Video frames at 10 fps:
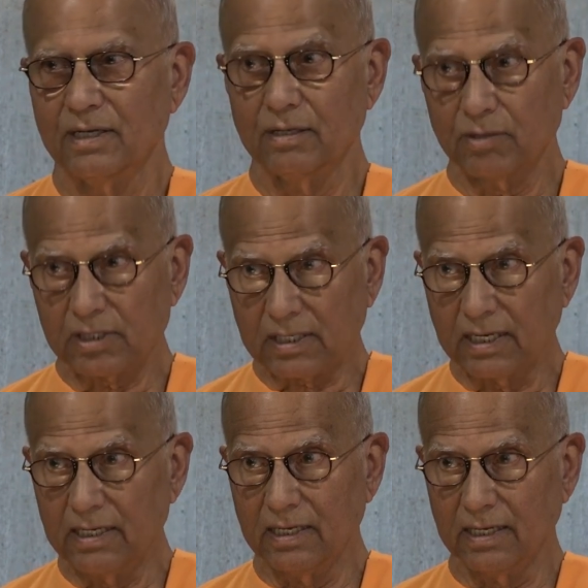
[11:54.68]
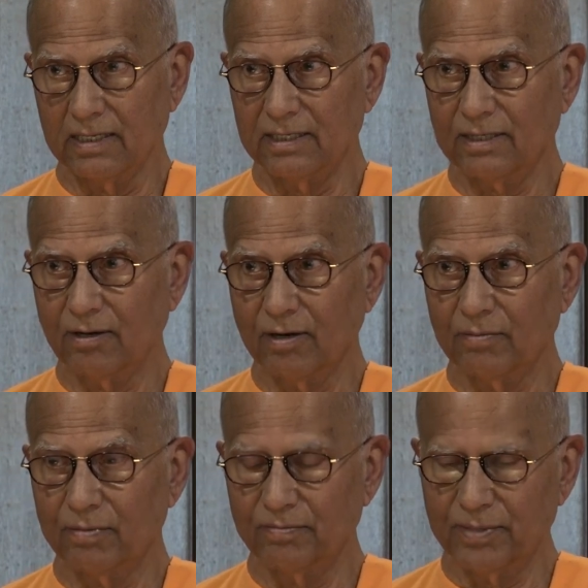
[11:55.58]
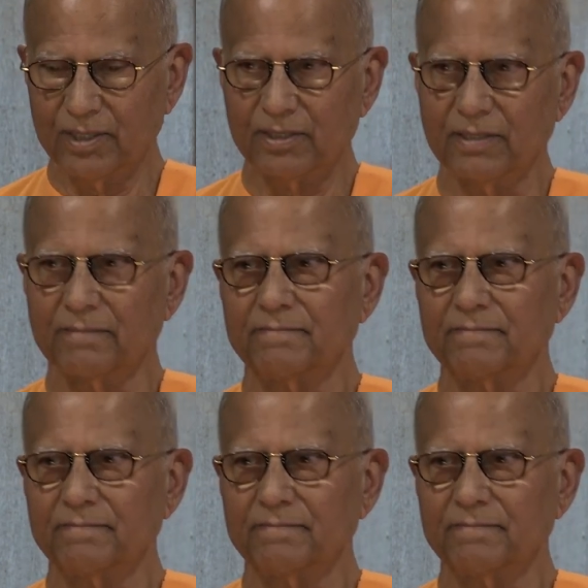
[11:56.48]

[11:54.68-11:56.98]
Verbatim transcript: He was training this young person.